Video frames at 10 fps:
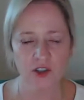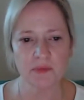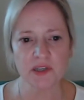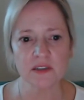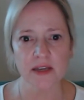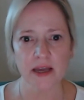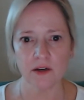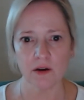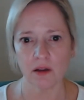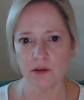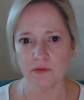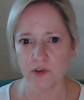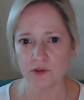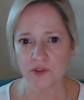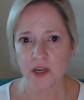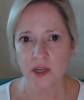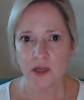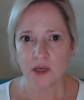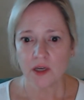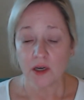being said in all of those
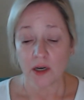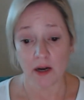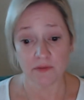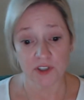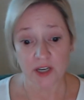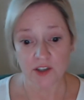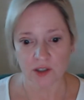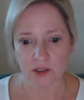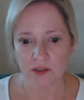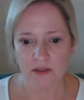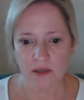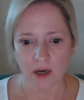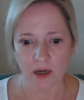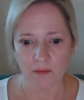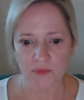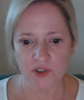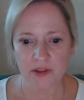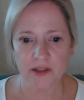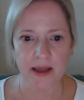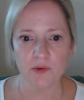conversations. So I
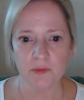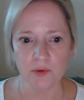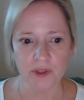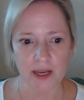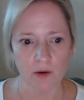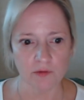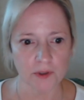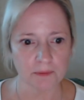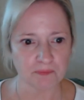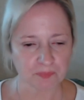think that would be really helpful.